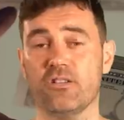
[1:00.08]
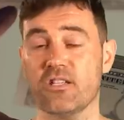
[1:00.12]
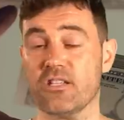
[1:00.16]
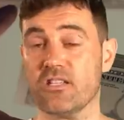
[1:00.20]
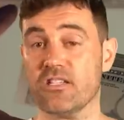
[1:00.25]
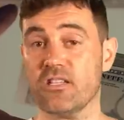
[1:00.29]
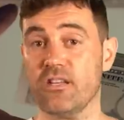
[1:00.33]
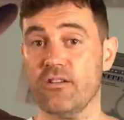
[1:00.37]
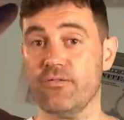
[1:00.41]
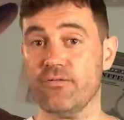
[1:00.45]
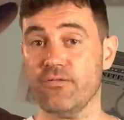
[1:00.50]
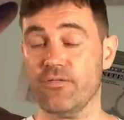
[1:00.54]

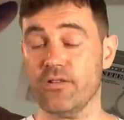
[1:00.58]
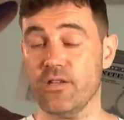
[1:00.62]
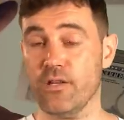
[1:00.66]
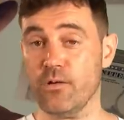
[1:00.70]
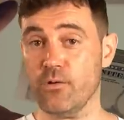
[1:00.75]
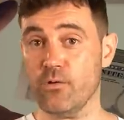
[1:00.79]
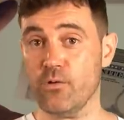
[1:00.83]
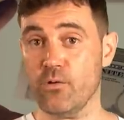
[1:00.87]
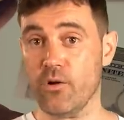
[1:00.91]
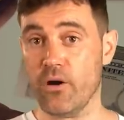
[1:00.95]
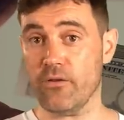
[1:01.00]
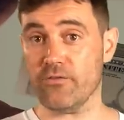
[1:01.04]
just a
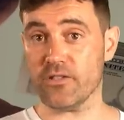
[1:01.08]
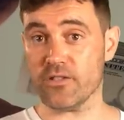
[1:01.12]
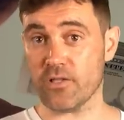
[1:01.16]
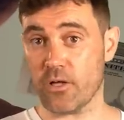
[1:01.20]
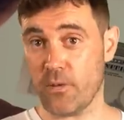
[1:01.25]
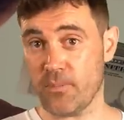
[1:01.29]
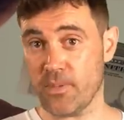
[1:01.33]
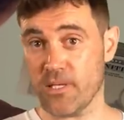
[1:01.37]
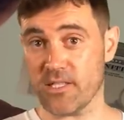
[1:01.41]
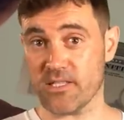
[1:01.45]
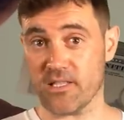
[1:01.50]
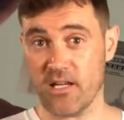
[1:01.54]
few of the
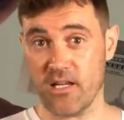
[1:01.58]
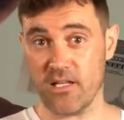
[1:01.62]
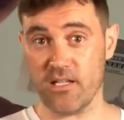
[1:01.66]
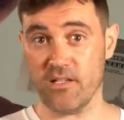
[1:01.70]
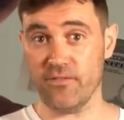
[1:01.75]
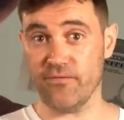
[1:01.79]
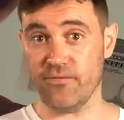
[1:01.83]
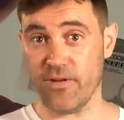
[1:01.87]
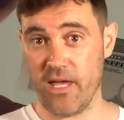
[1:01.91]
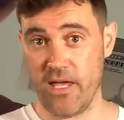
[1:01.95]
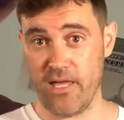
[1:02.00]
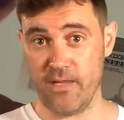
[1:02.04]
topics I
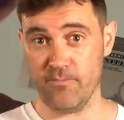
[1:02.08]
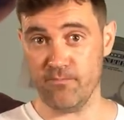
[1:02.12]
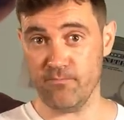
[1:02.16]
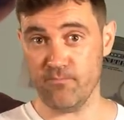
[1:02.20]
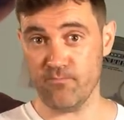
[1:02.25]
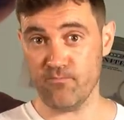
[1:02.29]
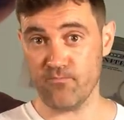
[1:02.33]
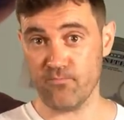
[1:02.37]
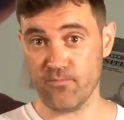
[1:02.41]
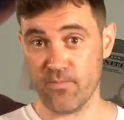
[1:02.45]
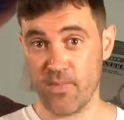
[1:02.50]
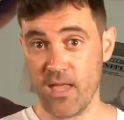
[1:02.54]
convey.
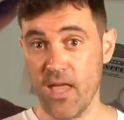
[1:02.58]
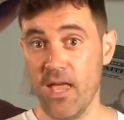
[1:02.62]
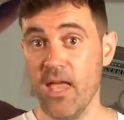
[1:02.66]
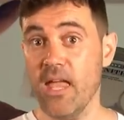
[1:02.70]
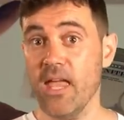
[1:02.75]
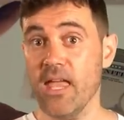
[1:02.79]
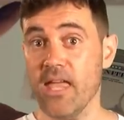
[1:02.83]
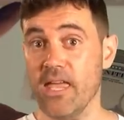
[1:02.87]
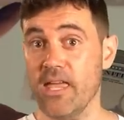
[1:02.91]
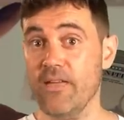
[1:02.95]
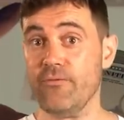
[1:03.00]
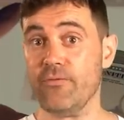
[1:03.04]

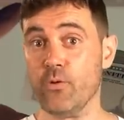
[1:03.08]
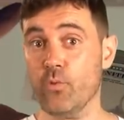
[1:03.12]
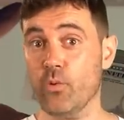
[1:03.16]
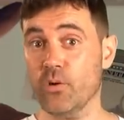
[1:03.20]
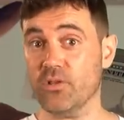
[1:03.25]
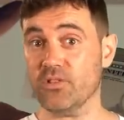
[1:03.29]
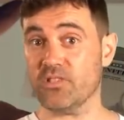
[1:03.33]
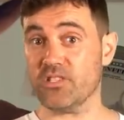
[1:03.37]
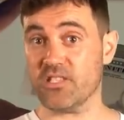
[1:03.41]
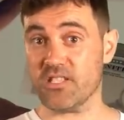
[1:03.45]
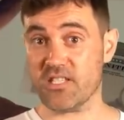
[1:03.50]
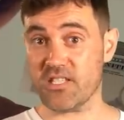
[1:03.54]
If you
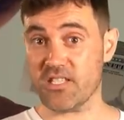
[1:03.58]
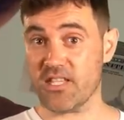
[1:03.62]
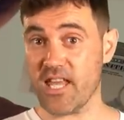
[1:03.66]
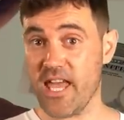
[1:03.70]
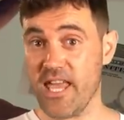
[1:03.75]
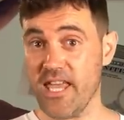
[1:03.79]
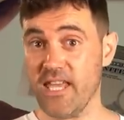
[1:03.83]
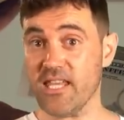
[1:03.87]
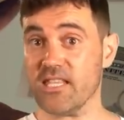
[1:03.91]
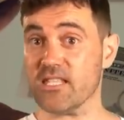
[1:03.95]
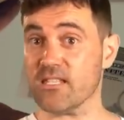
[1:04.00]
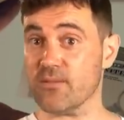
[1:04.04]
want to
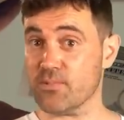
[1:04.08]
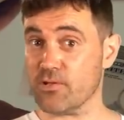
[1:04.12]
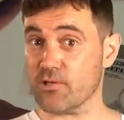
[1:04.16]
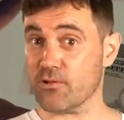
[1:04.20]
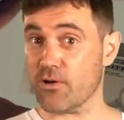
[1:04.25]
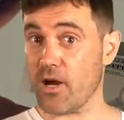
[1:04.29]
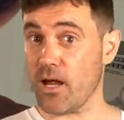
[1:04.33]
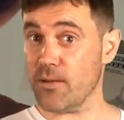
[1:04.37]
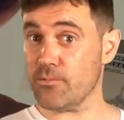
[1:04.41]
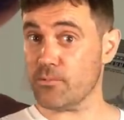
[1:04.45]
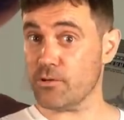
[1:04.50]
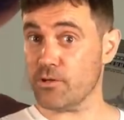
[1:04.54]
stay,
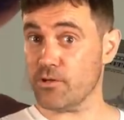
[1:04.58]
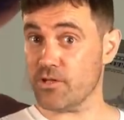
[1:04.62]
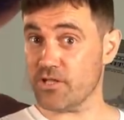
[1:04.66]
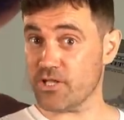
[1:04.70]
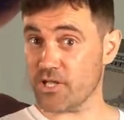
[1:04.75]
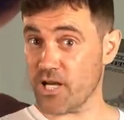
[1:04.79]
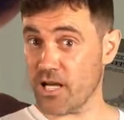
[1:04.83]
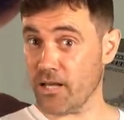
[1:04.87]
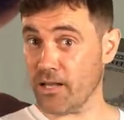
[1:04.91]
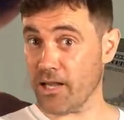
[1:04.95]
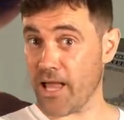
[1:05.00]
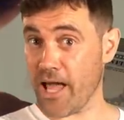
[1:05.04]
subscribe to the
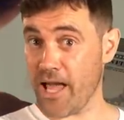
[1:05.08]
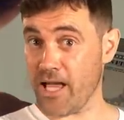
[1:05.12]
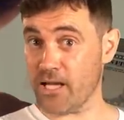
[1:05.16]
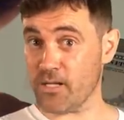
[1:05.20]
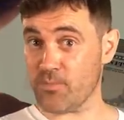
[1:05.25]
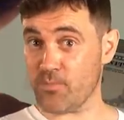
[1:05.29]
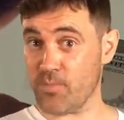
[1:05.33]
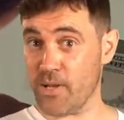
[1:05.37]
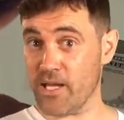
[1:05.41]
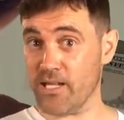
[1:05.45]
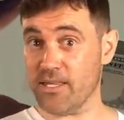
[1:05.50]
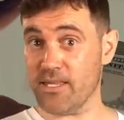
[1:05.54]
channel
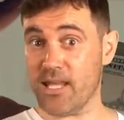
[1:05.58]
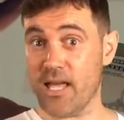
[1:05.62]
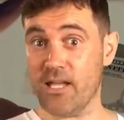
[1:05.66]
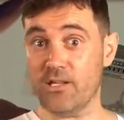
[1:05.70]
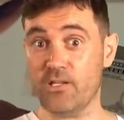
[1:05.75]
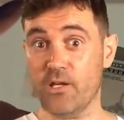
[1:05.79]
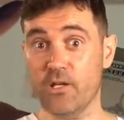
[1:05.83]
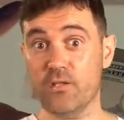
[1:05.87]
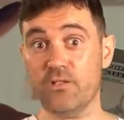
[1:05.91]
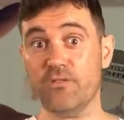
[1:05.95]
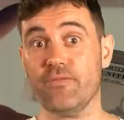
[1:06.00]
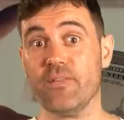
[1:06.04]
and ping that
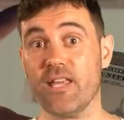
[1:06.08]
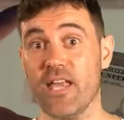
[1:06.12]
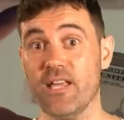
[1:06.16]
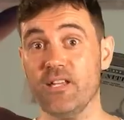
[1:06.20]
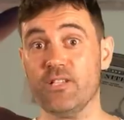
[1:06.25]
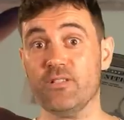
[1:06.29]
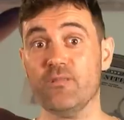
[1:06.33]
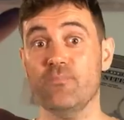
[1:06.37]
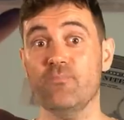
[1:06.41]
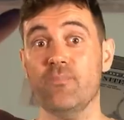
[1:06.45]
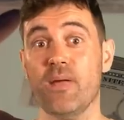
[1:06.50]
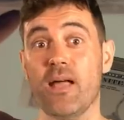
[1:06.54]

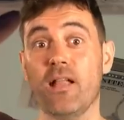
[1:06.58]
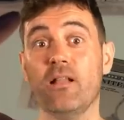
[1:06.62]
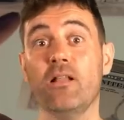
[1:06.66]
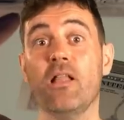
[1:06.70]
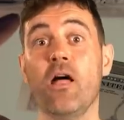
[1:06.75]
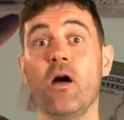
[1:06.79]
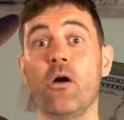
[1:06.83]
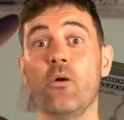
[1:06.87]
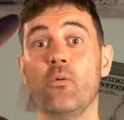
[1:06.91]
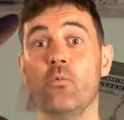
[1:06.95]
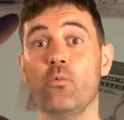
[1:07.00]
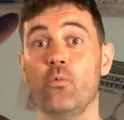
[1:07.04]
notification
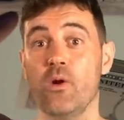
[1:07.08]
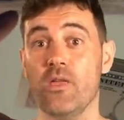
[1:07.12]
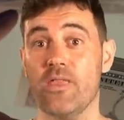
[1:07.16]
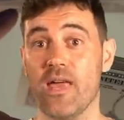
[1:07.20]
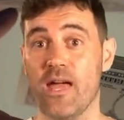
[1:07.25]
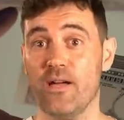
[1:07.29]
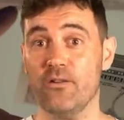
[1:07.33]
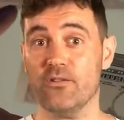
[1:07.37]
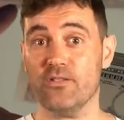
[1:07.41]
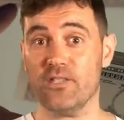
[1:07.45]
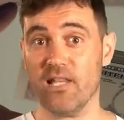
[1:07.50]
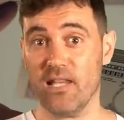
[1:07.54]
bell
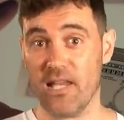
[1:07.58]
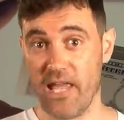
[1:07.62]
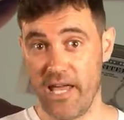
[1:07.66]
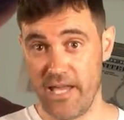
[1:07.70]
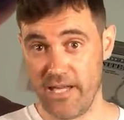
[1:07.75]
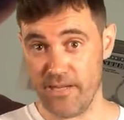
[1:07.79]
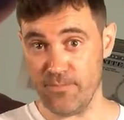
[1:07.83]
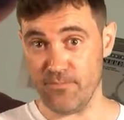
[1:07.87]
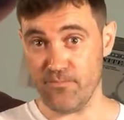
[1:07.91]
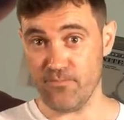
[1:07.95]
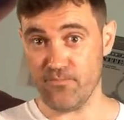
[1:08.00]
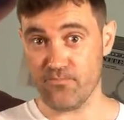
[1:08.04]
without
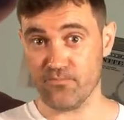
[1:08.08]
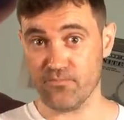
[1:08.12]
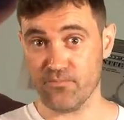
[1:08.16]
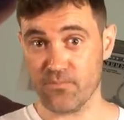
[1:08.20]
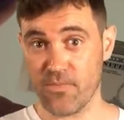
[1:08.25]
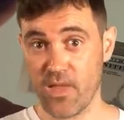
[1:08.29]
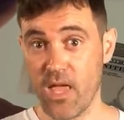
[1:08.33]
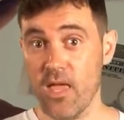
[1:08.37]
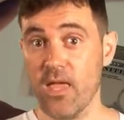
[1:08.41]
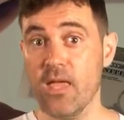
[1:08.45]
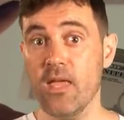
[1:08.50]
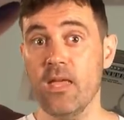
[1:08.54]
delay.
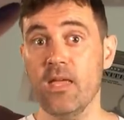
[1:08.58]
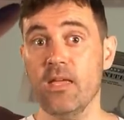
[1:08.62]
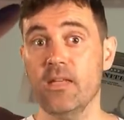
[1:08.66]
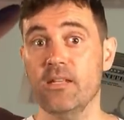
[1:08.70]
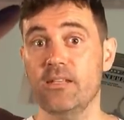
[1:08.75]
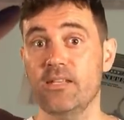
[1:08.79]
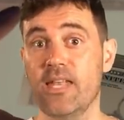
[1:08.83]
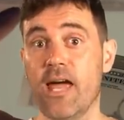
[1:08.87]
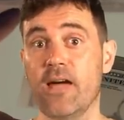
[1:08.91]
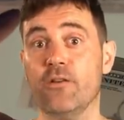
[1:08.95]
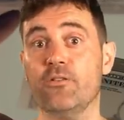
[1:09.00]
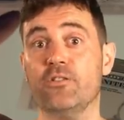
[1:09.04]

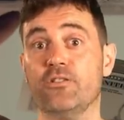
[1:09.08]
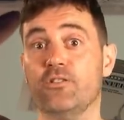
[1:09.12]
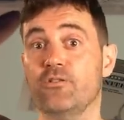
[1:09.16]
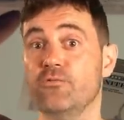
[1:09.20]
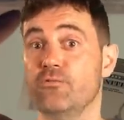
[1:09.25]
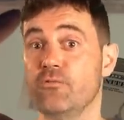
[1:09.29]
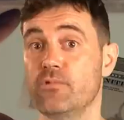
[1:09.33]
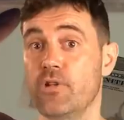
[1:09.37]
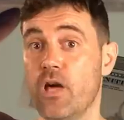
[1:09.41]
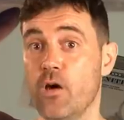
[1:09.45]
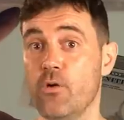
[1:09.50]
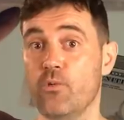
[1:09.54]
Now that you
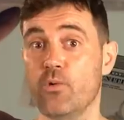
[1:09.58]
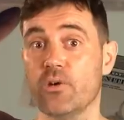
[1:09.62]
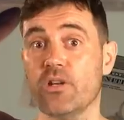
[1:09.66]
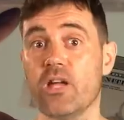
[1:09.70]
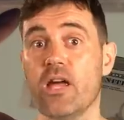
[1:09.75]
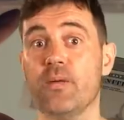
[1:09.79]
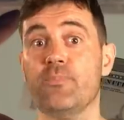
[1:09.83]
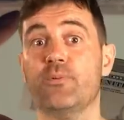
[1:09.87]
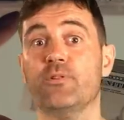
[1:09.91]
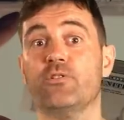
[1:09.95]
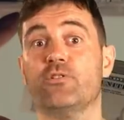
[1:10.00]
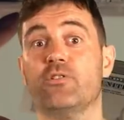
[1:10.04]
know what
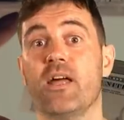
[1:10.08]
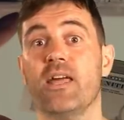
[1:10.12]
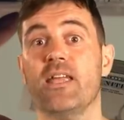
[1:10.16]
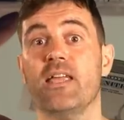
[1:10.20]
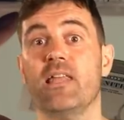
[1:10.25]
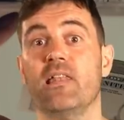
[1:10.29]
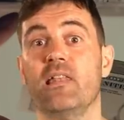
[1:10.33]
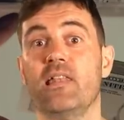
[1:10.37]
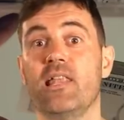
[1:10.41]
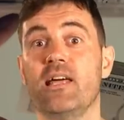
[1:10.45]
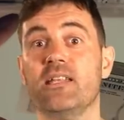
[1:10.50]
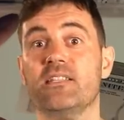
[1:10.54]
I
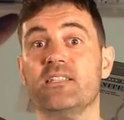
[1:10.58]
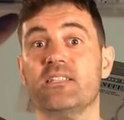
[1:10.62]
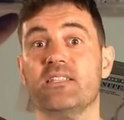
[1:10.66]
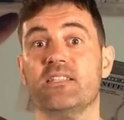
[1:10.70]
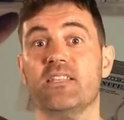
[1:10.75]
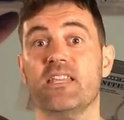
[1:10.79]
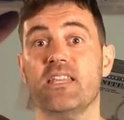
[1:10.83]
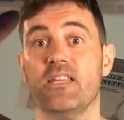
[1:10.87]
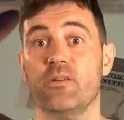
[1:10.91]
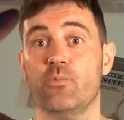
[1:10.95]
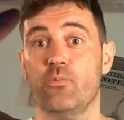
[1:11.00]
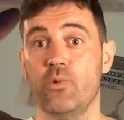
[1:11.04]
portray, let's
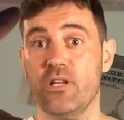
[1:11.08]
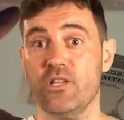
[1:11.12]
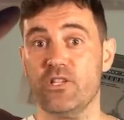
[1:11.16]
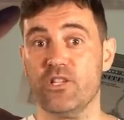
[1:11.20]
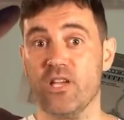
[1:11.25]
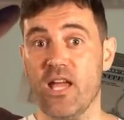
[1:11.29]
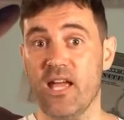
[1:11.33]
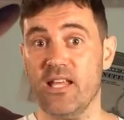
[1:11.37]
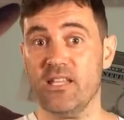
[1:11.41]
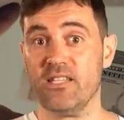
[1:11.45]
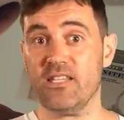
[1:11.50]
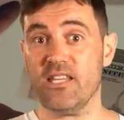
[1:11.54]
see
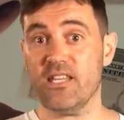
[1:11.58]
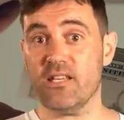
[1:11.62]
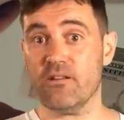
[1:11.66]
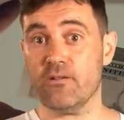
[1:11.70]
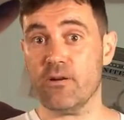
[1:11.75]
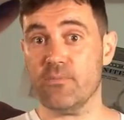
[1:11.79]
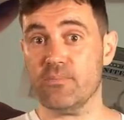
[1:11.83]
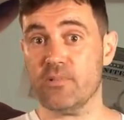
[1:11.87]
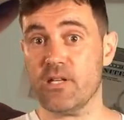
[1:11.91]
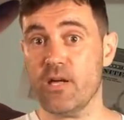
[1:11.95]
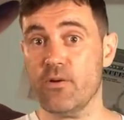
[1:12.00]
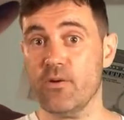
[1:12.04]
which anti
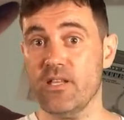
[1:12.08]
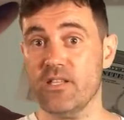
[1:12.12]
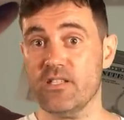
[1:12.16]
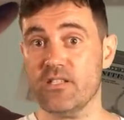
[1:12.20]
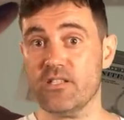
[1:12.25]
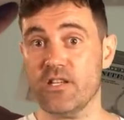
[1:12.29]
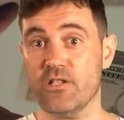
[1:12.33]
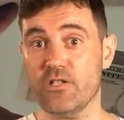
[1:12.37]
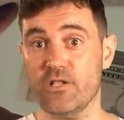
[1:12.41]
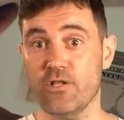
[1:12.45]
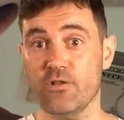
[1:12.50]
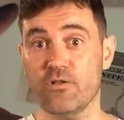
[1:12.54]
crypto
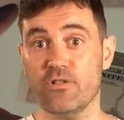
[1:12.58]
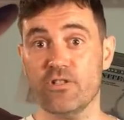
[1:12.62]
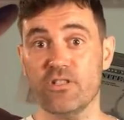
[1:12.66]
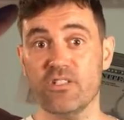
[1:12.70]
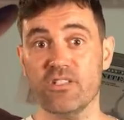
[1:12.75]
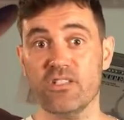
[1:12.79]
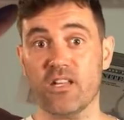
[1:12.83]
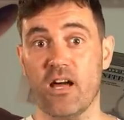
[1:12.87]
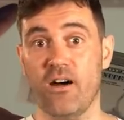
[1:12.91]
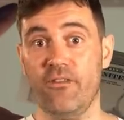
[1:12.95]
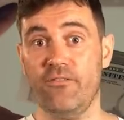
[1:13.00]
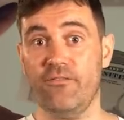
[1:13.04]

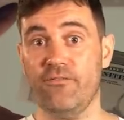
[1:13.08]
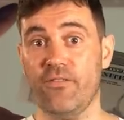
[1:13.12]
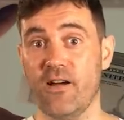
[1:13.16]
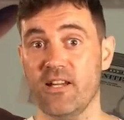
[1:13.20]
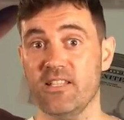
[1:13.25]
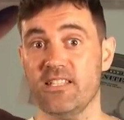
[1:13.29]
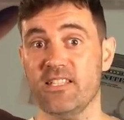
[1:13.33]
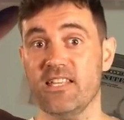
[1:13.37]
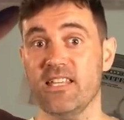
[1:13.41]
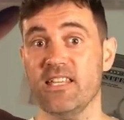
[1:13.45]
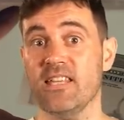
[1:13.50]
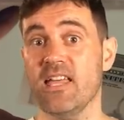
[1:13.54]
institutions are
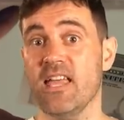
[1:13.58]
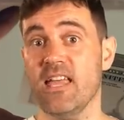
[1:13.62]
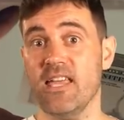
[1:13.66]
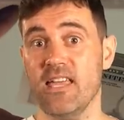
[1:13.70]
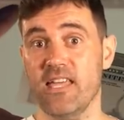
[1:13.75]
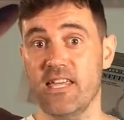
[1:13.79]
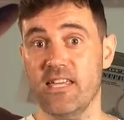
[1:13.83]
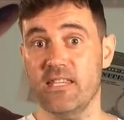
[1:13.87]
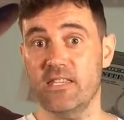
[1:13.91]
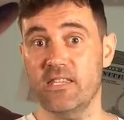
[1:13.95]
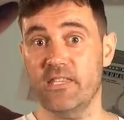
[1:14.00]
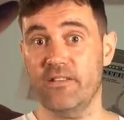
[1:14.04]
fighting
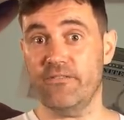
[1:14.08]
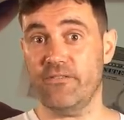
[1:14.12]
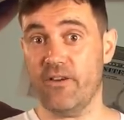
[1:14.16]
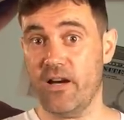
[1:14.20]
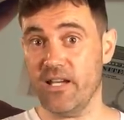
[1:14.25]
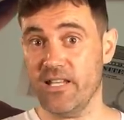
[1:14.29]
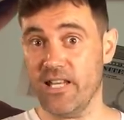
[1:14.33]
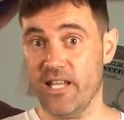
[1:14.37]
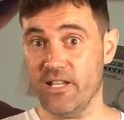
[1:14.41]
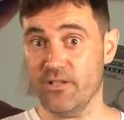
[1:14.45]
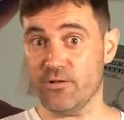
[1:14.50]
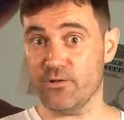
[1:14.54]
in the
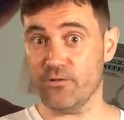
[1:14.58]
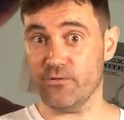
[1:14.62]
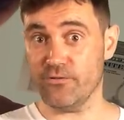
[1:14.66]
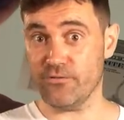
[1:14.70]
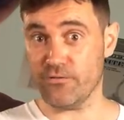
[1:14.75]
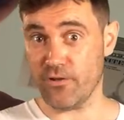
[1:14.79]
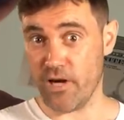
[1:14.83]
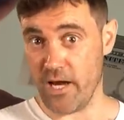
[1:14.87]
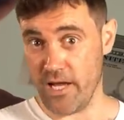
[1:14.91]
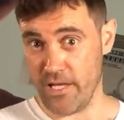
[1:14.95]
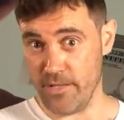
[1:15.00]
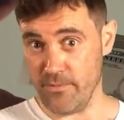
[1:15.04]
financial
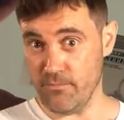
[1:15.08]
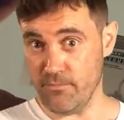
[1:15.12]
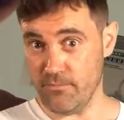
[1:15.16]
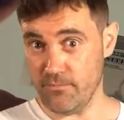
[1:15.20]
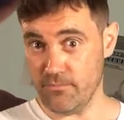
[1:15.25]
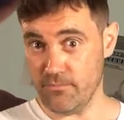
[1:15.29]
fray.